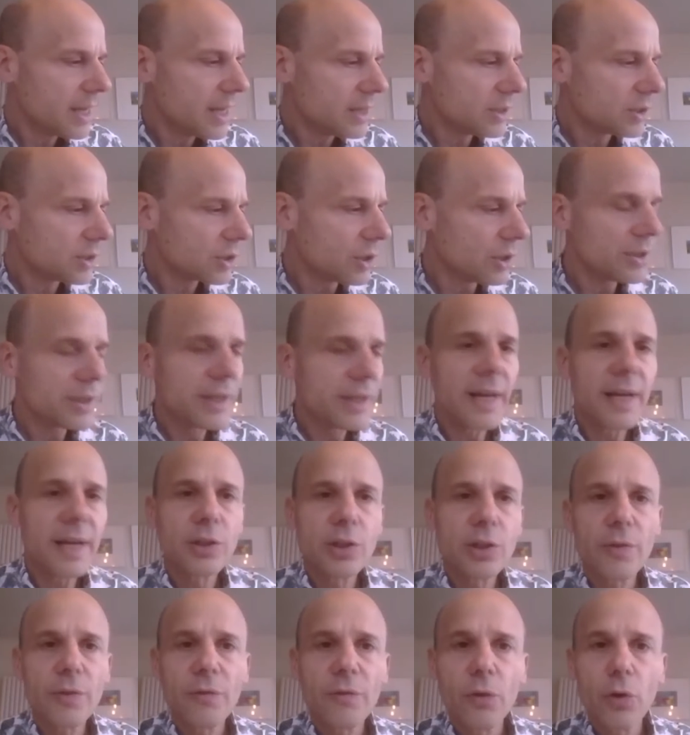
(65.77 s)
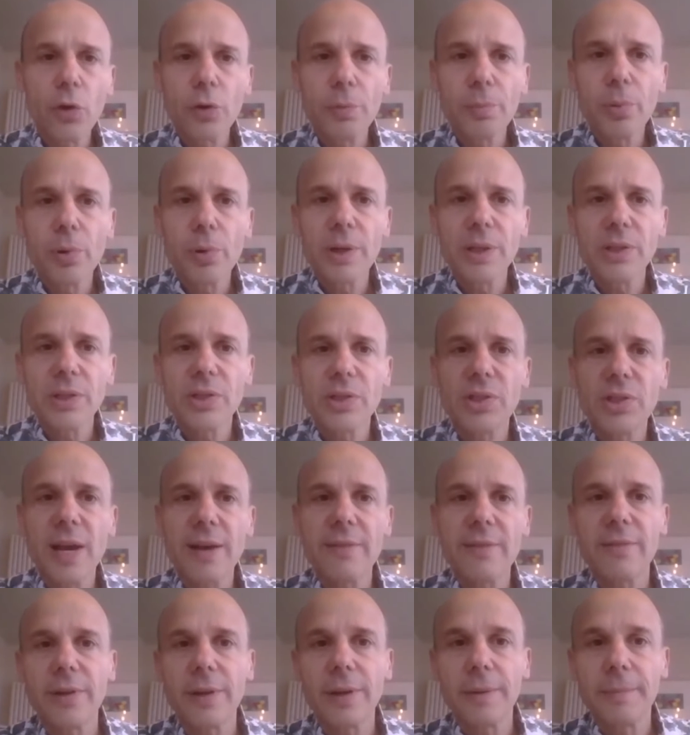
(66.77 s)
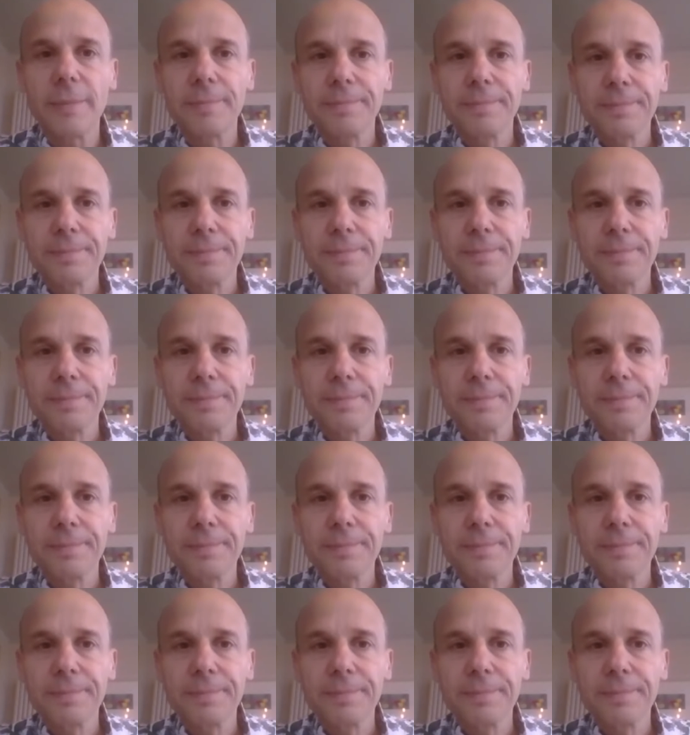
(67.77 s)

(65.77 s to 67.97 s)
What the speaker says: it's gone down to 4.7.